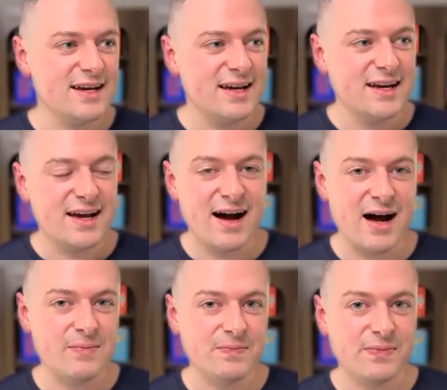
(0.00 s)

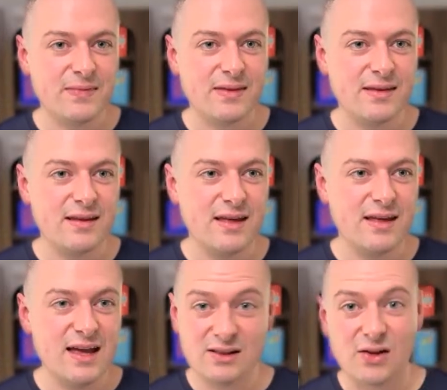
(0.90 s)
um,
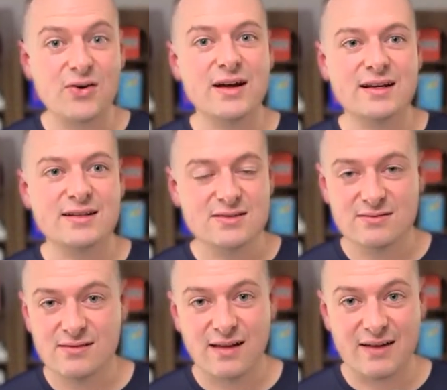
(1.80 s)
in learning,
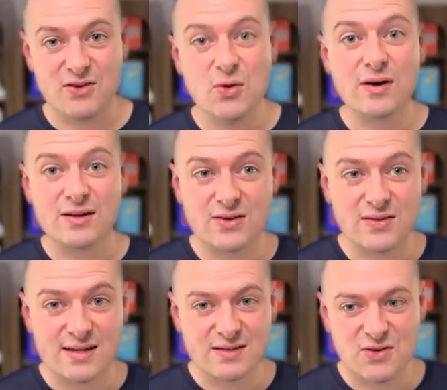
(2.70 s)
like if you want to do
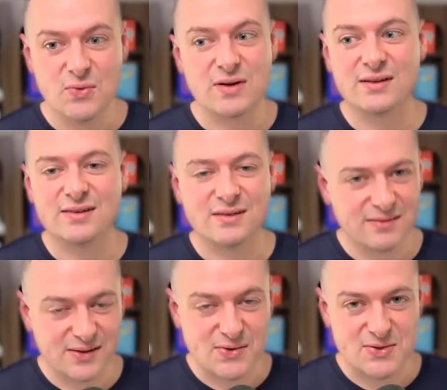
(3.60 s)
this, if you want to
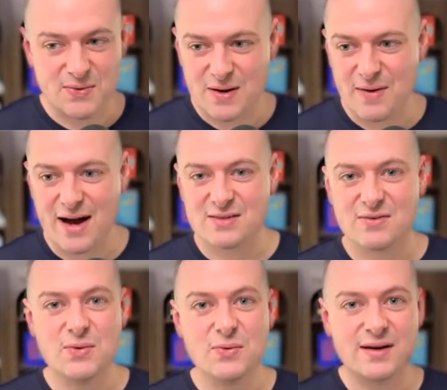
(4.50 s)
lose 20 pounds, if
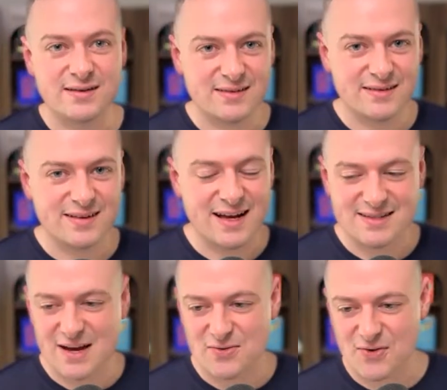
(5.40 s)
you want to get
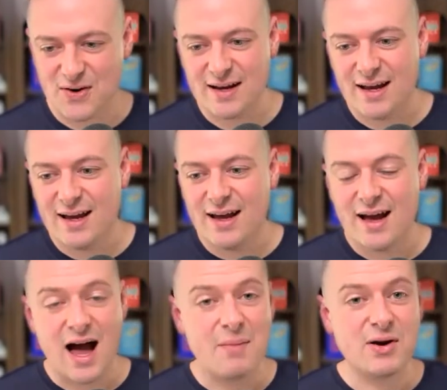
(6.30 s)
debt free,
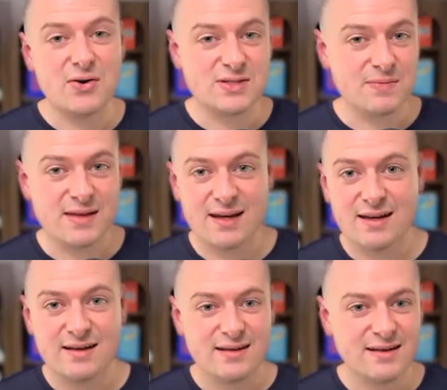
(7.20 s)
I'm gonna host
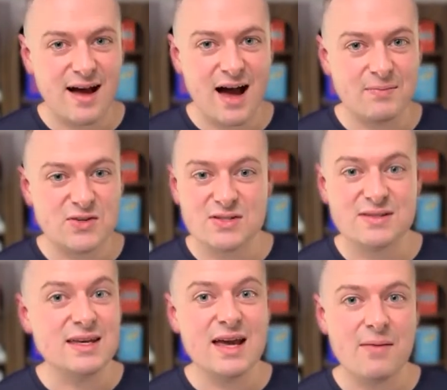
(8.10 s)
something. Just
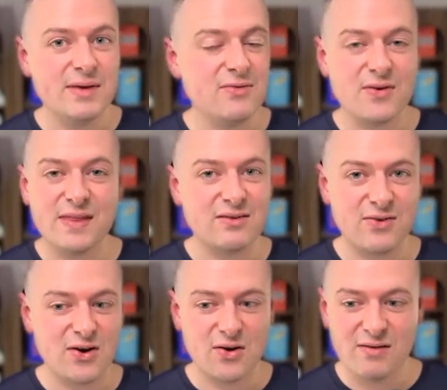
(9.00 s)
DM me for the info.
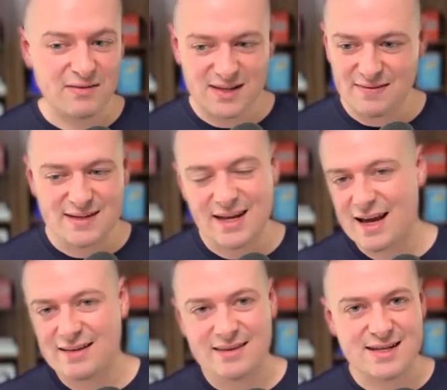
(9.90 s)
You don't even have to give the date
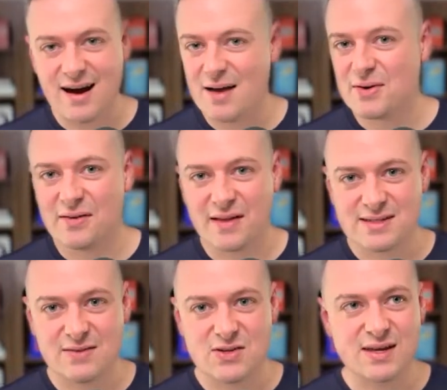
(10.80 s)
and the time and all that
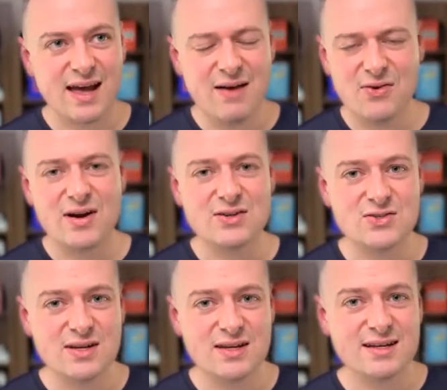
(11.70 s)
stuff. Just like, hey, if you're
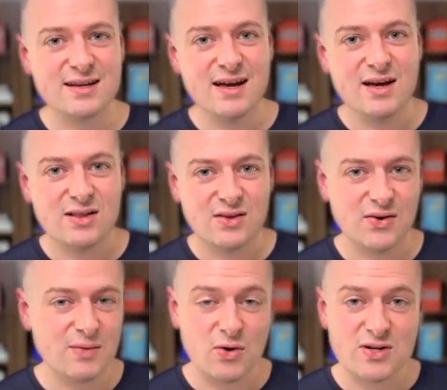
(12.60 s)
interested in
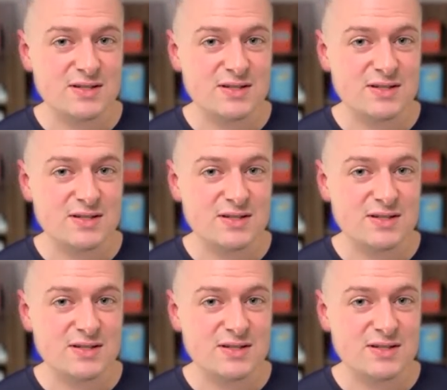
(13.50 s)
learning more, just